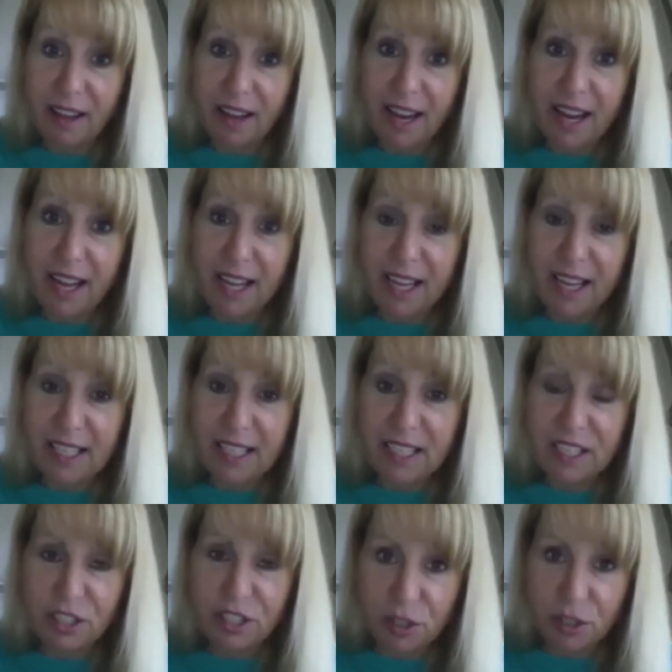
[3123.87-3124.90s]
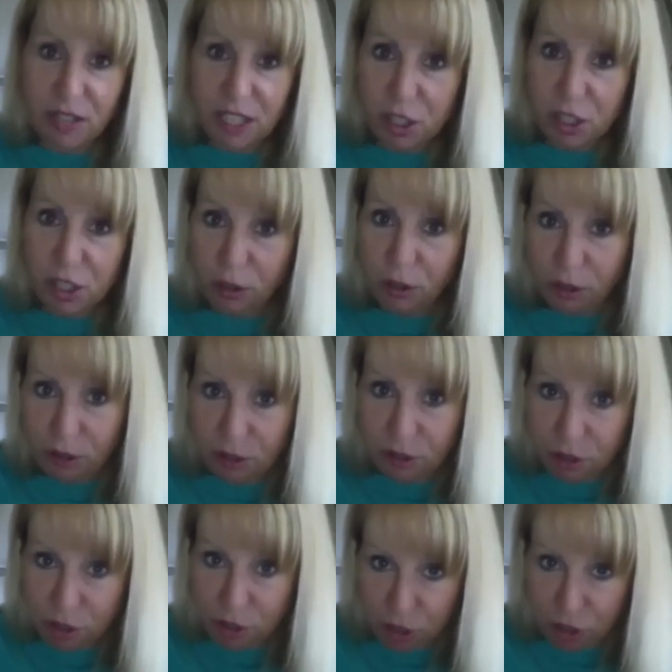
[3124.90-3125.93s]
uh, so that's a good
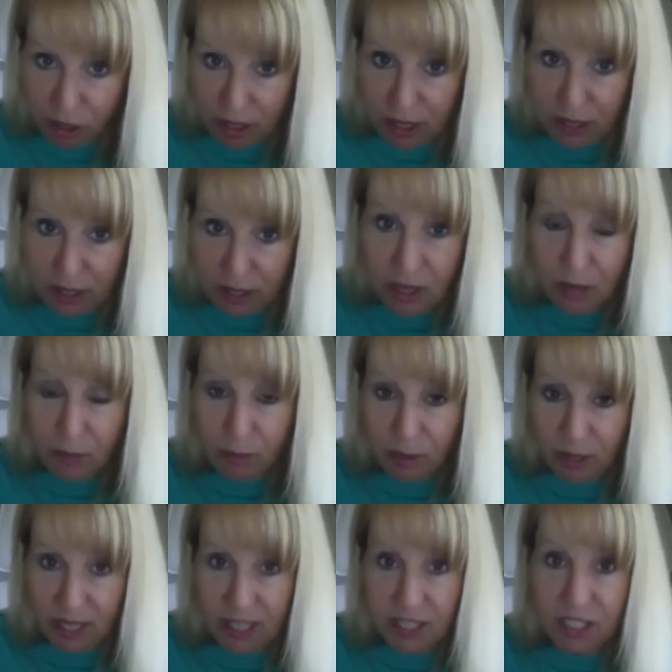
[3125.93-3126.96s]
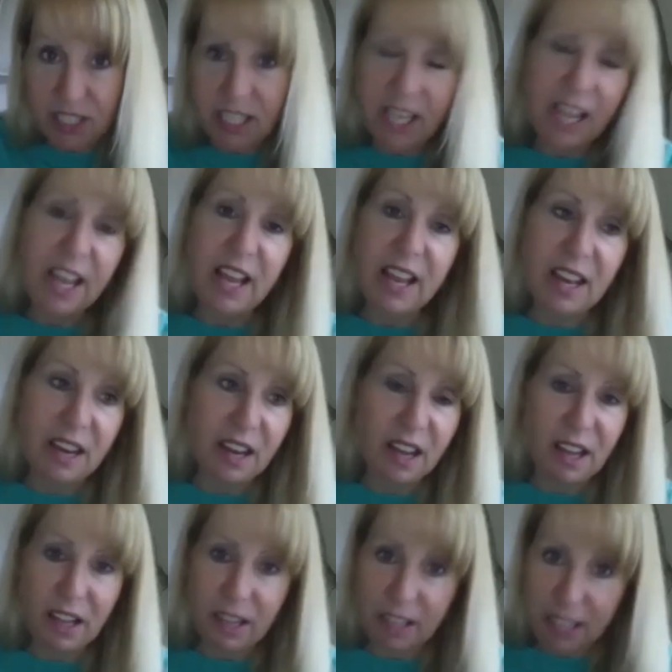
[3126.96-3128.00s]
starting place to get, in,
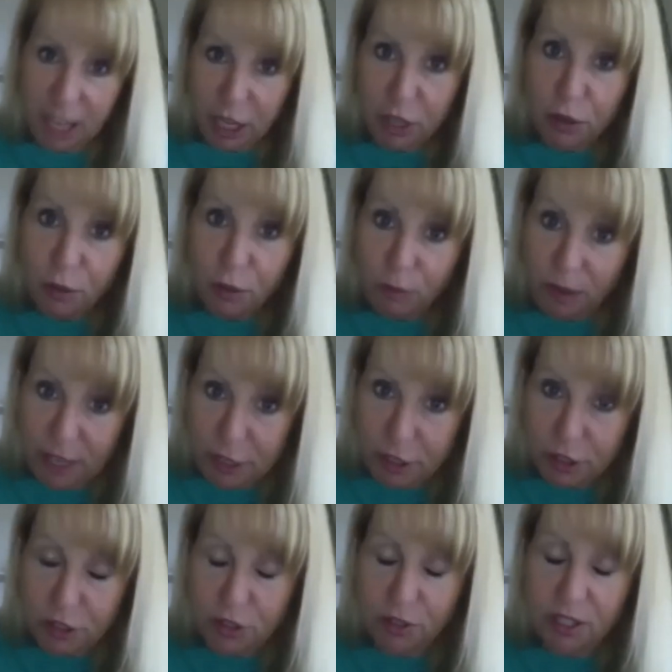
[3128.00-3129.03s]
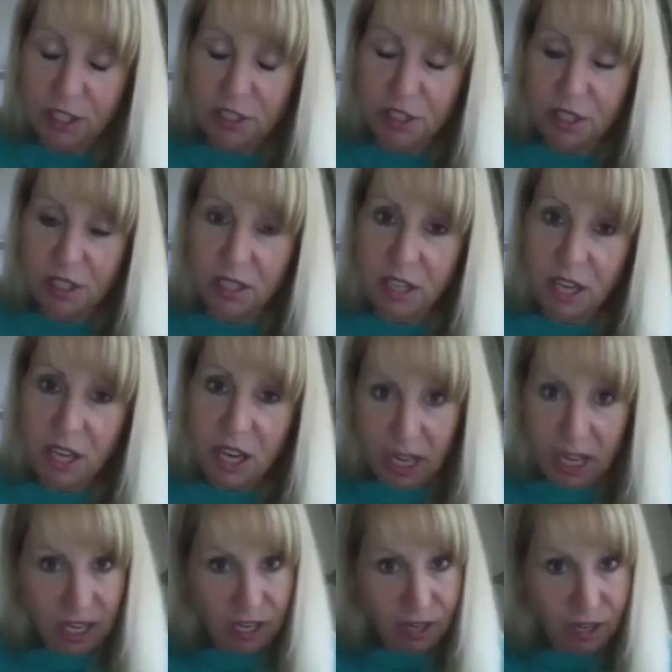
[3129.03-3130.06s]
uh, get your registration
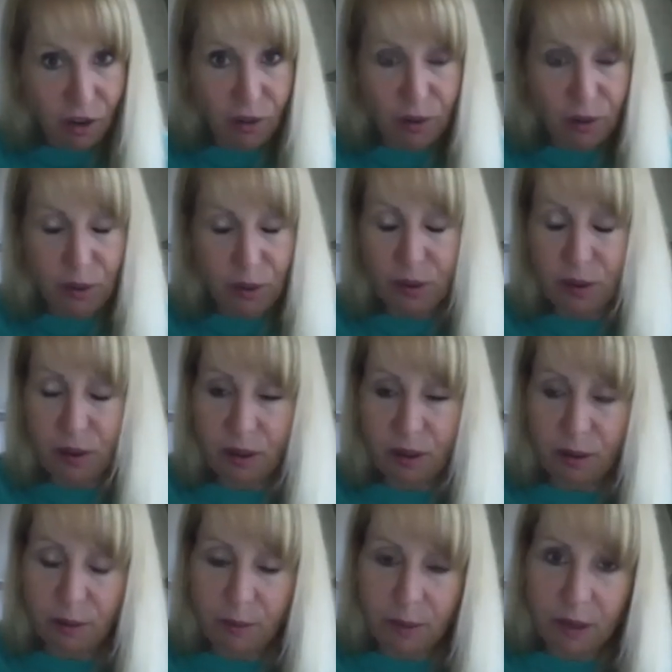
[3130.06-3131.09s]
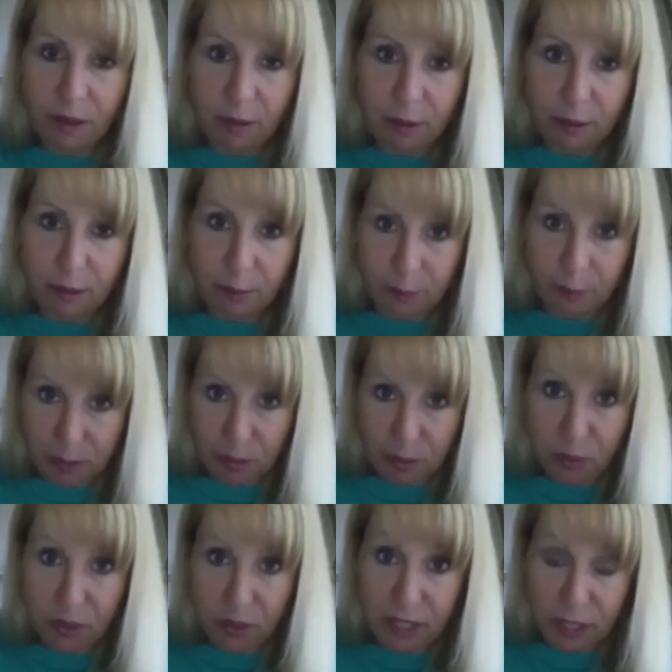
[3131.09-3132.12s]
and all the uh,
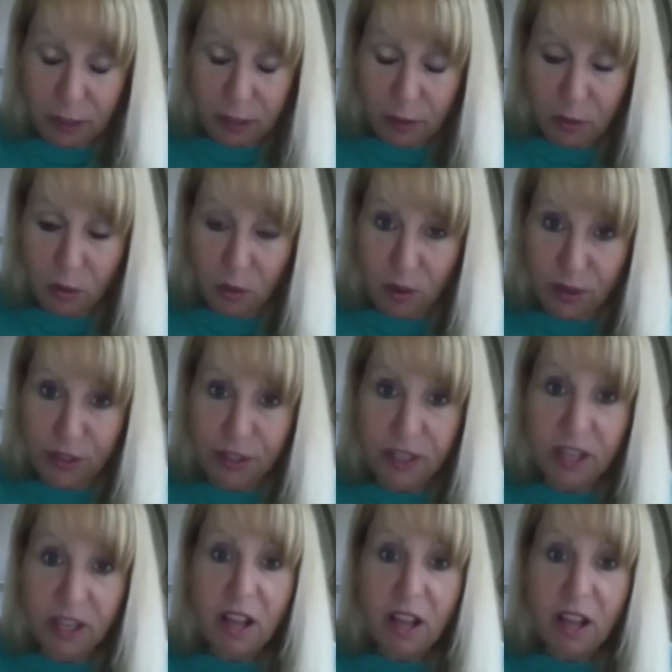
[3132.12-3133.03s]
paperwork in order.